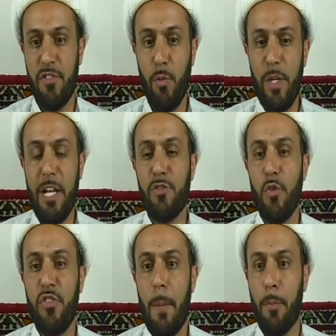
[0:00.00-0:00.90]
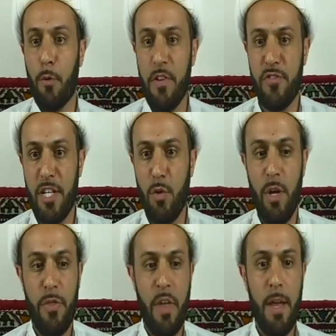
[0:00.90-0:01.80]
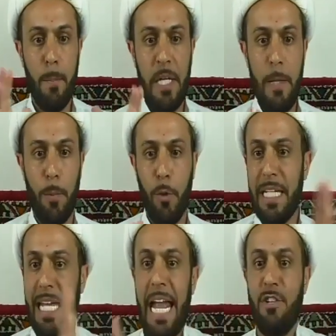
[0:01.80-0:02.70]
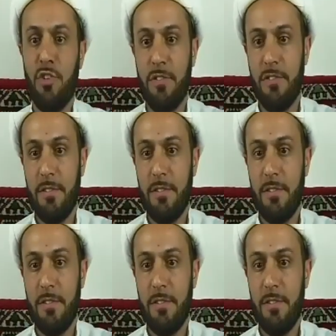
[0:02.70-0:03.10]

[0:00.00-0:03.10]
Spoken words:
See, we associate prison with people in cages.